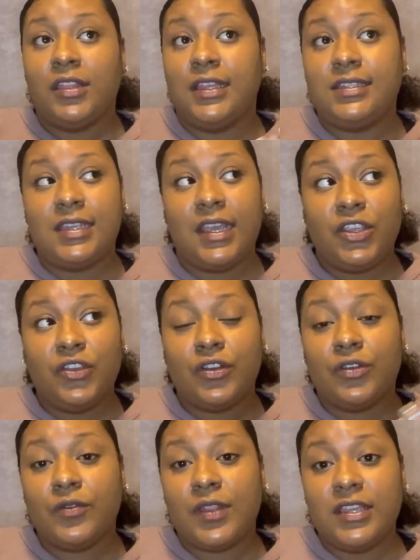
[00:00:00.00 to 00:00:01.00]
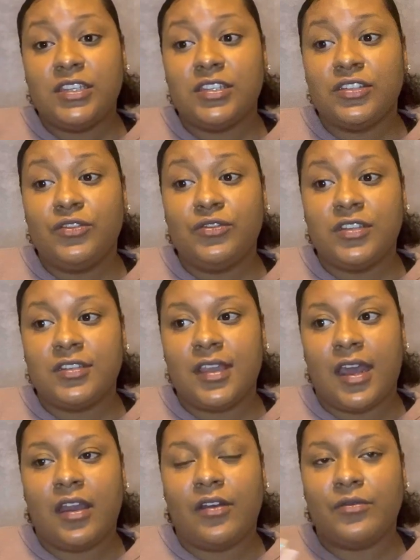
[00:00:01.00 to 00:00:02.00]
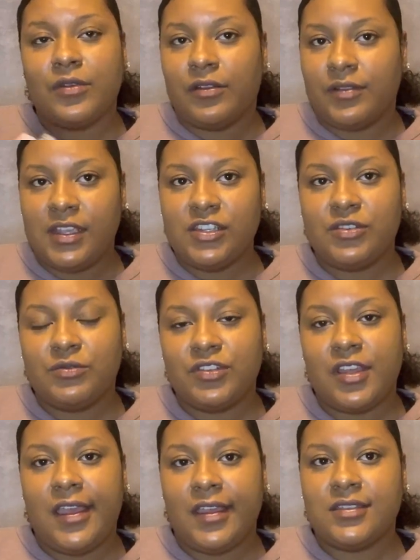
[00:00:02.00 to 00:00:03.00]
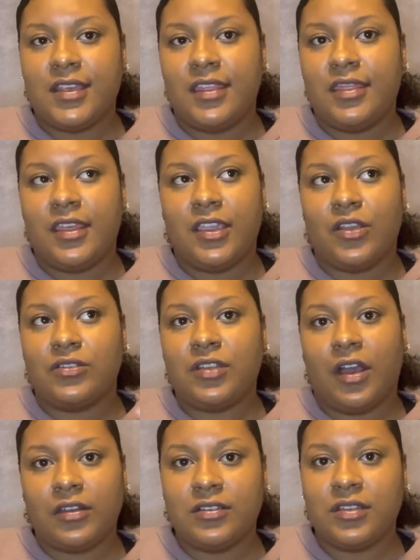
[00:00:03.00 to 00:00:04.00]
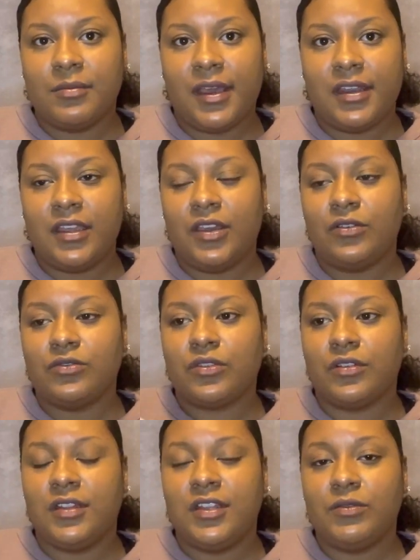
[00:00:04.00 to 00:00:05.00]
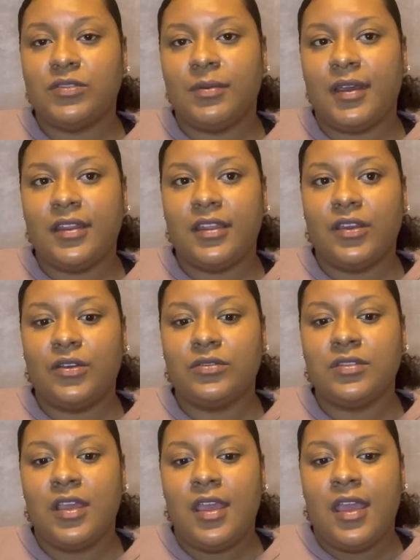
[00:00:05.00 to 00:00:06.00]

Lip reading: let's say you're in a relationship, you just got out a relationship with your ex, and they're talking to somebody else, or they're doing somebody else,